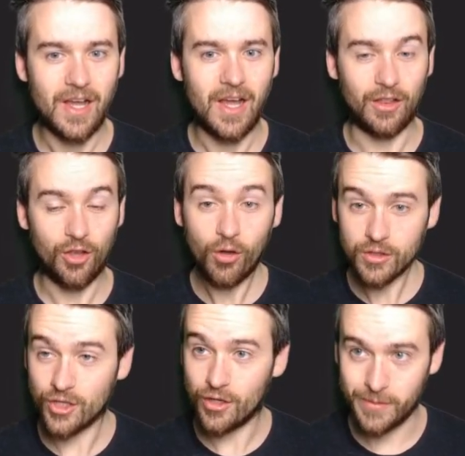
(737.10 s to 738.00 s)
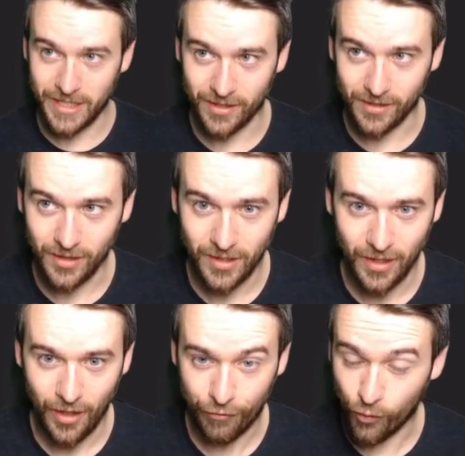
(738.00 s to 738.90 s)
a long-term deal,
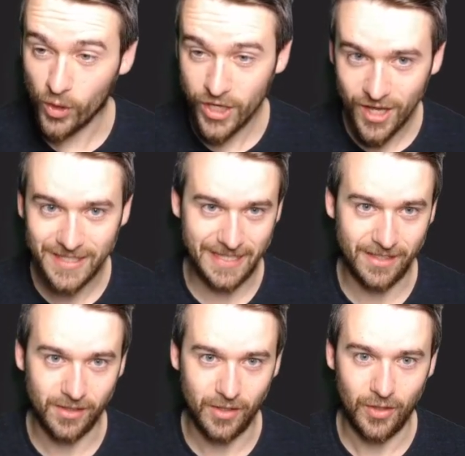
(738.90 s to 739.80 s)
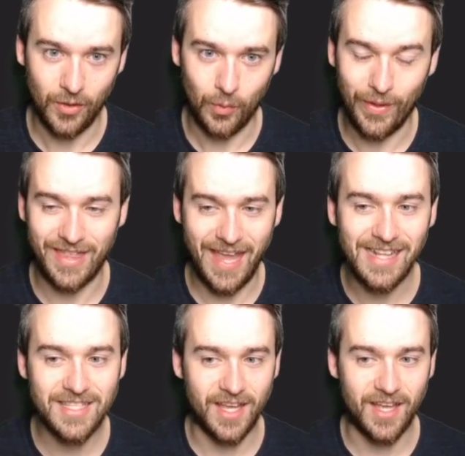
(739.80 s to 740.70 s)
a 4-year deal with
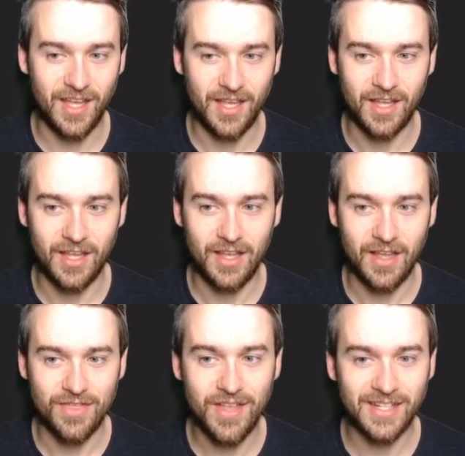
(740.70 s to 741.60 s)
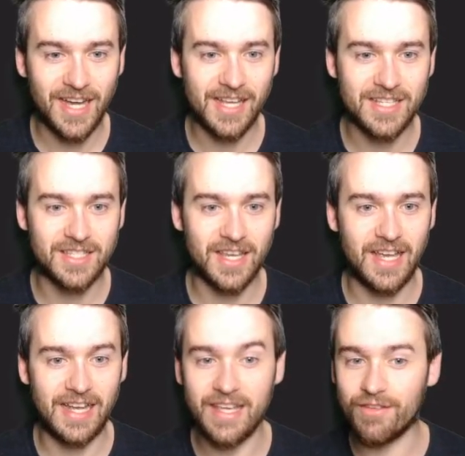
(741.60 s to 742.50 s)
Inter that has
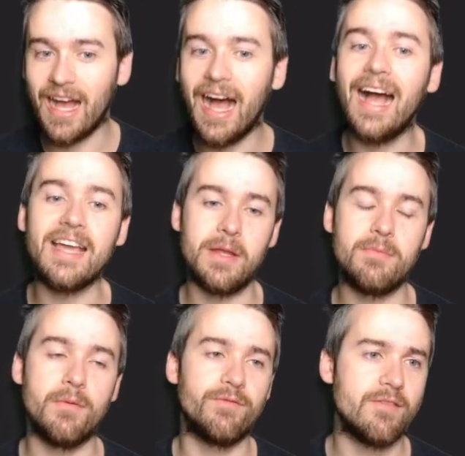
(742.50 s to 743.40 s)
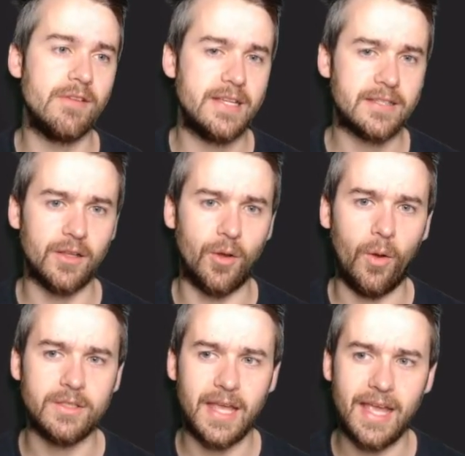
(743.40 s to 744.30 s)
an even higher minimum fee release
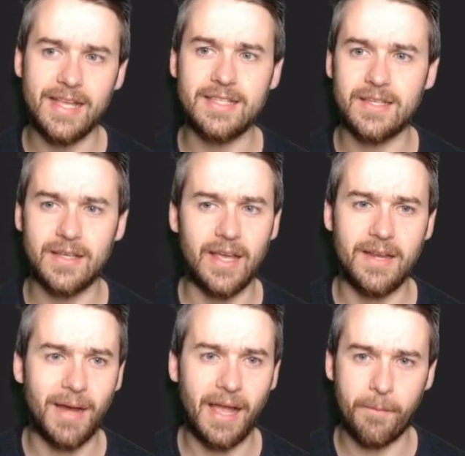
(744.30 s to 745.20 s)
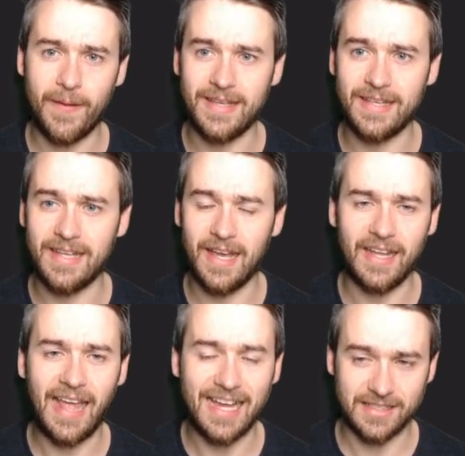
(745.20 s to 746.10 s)
clause is, in my opinion, an
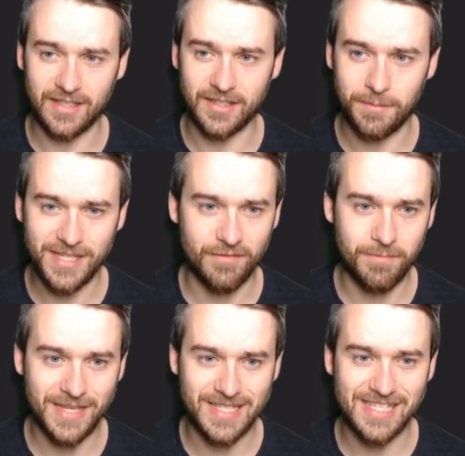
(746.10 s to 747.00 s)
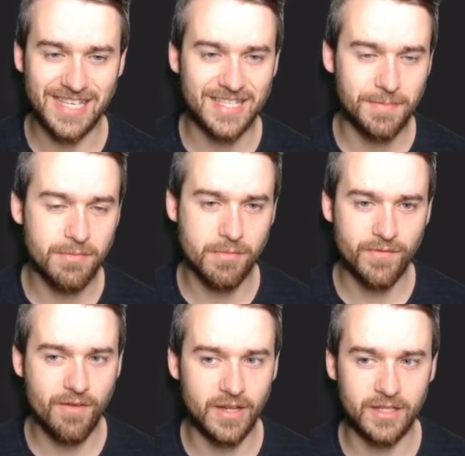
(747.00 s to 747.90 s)
excellent piece of business. His minimum
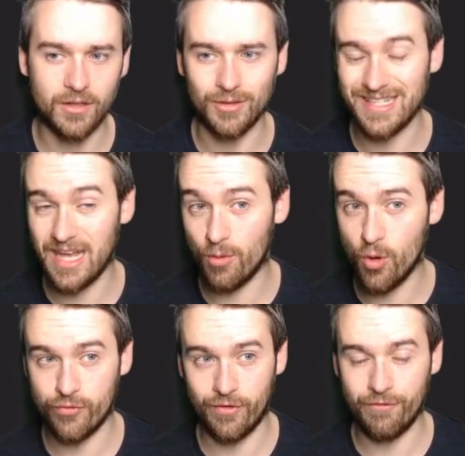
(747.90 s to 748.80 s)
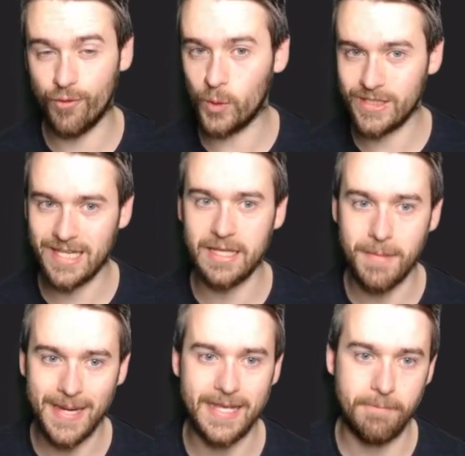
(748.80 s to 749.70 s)
fee release clause is now £114
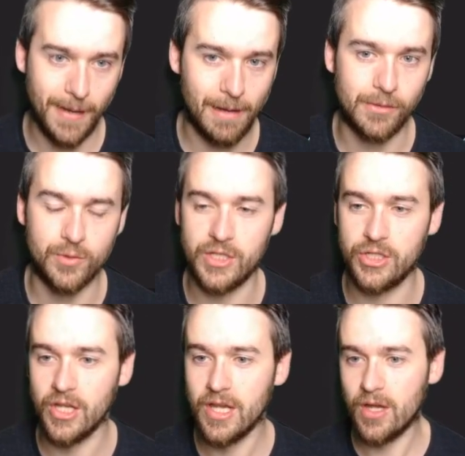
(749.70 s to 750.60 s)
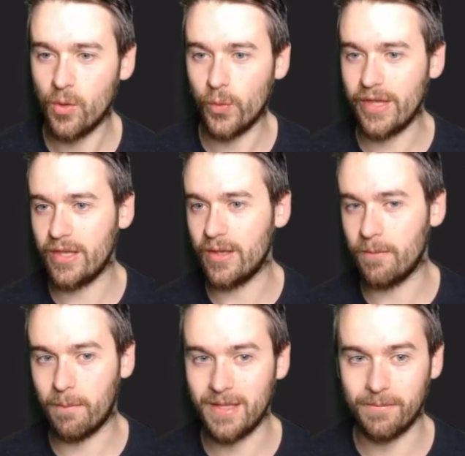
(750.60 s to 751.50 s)
million, which we
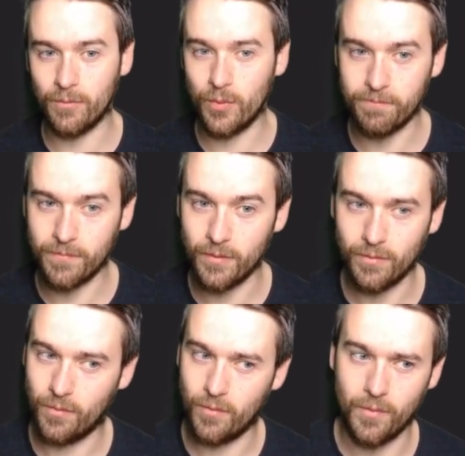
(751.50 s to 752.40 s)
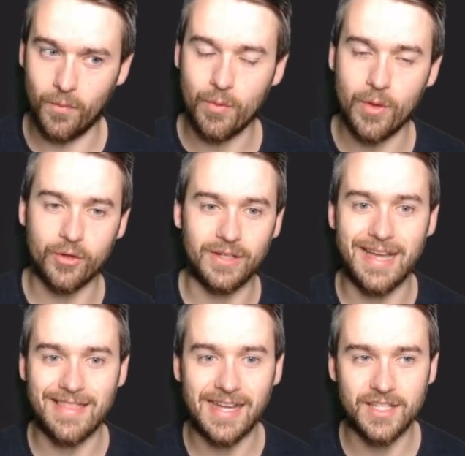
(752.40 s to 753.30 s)
weren't going to
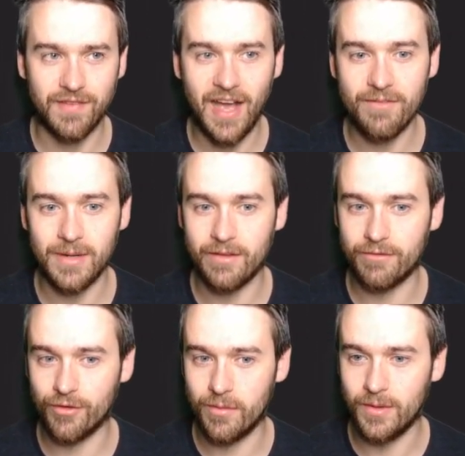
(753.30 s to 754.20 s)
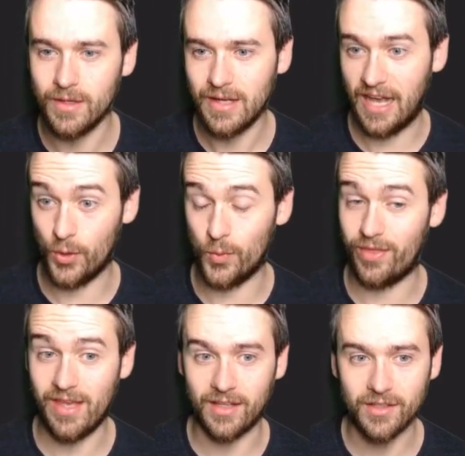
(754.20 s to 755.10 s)
get 95 million for him, I don't
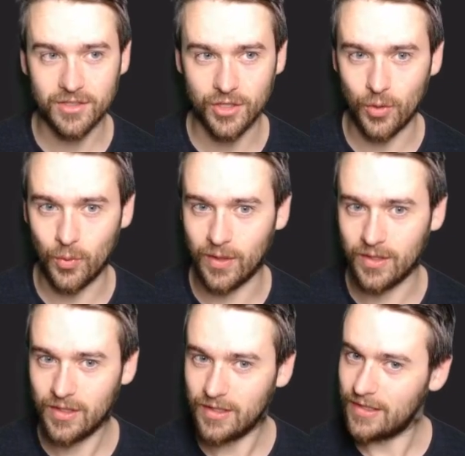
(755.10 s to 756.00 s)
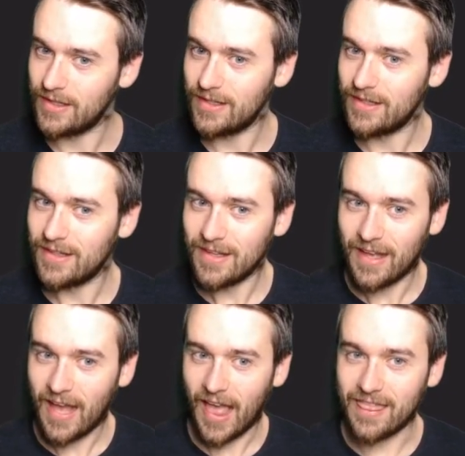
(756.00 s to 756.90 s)
think. So
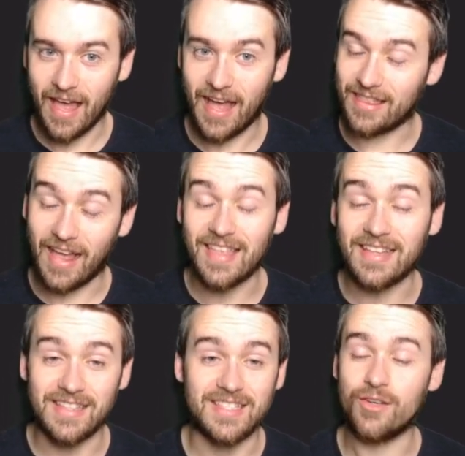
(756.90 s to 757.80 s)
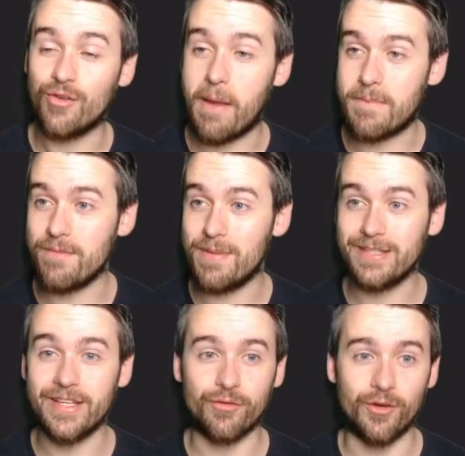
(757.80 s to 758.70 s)
I think this is a great bit of
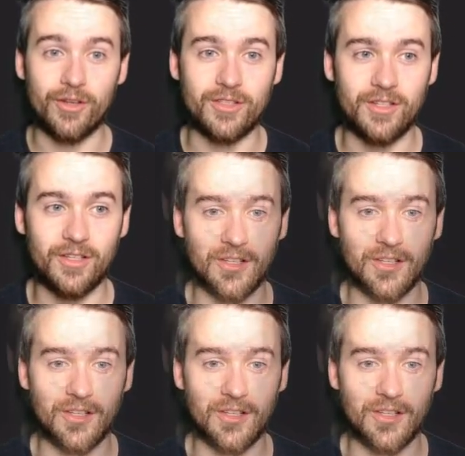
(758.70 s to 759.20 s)
business for us.